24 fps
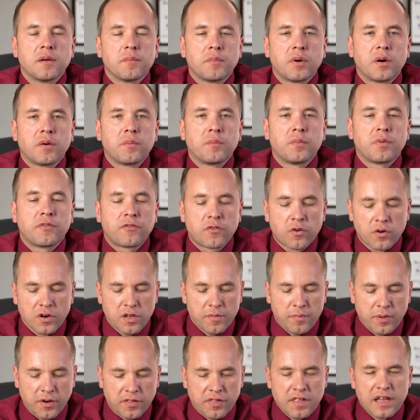But before
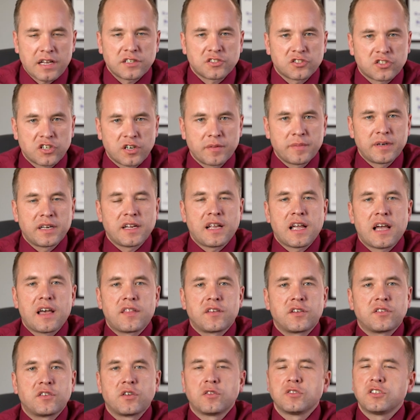you put that sermon
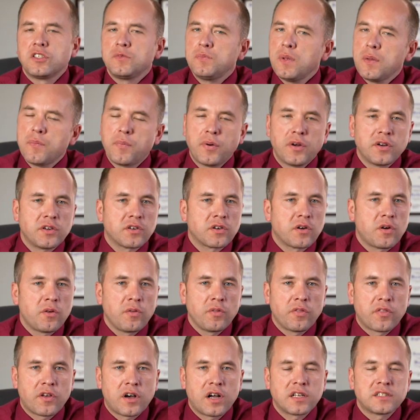together, don't just be putting your
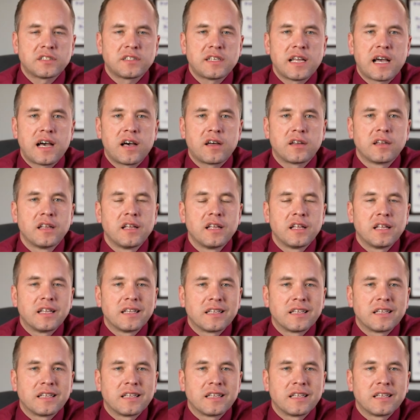own thoughts down.